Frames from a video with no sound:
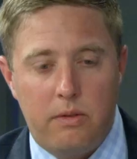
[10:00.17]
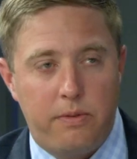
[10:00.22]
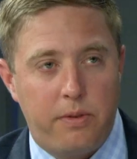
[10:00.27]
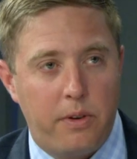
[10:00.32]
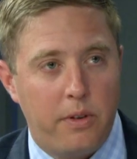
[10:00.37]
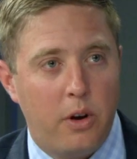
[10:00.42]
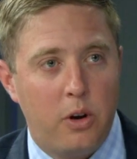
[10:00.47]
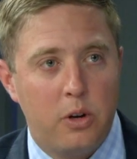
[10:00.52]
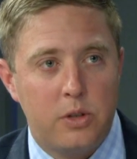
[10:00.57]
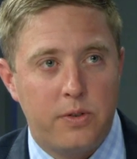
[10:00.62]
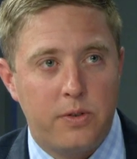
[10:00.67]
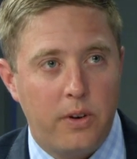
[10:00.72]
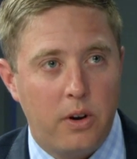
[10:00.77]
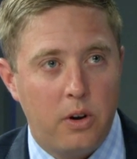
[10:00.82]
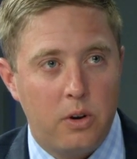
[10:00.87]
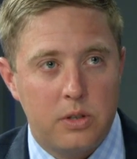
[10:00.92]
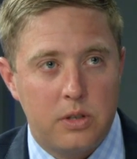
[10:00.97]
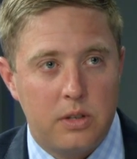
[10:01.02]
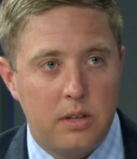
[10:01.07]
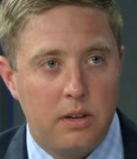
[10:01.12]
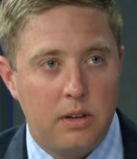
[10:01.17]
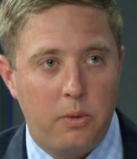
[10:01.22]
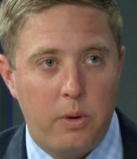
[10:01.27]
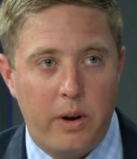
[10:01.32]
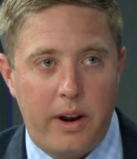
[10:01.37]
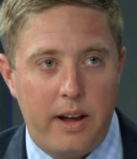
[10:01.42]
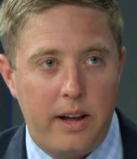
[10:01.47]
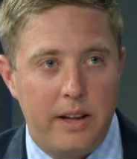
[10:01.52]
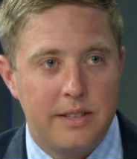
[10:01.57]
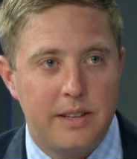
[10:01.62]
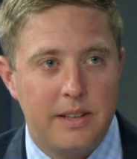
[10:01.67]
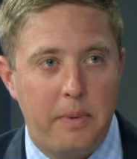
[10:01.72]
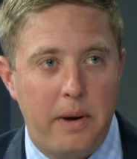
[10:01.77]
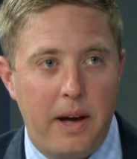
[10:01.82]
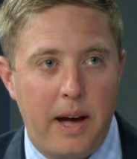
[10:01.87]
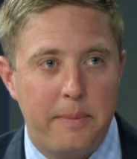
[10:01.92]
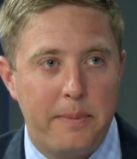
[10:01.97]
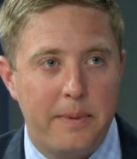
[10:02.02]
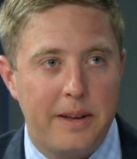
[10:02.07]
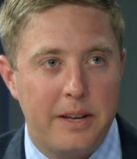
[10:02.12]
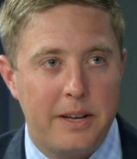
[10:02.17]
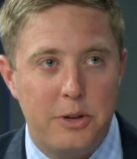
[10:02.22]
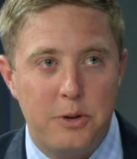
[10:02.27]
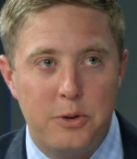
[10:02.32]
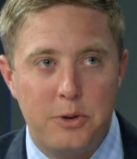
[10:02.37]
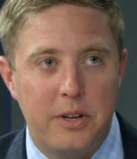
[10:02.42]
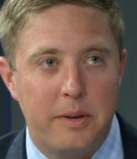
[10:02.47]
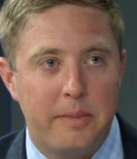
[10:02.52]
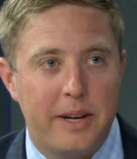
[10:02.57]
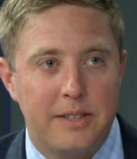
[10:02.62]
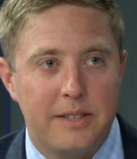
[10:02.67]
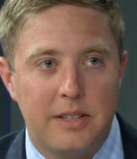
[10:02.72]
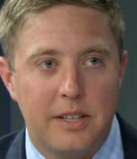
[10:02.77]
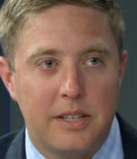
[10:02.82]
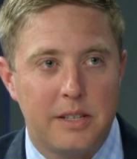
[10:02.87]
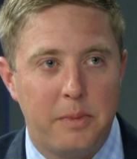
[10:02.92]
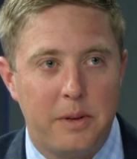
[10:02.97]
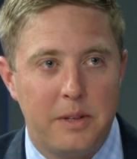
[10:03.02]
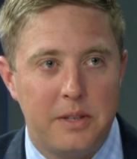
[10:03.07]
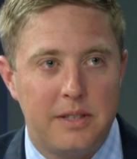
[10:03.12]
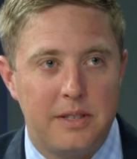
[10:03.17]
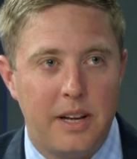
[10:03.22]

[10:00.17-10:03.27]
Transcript: for those folks, what ends up happening usually about six months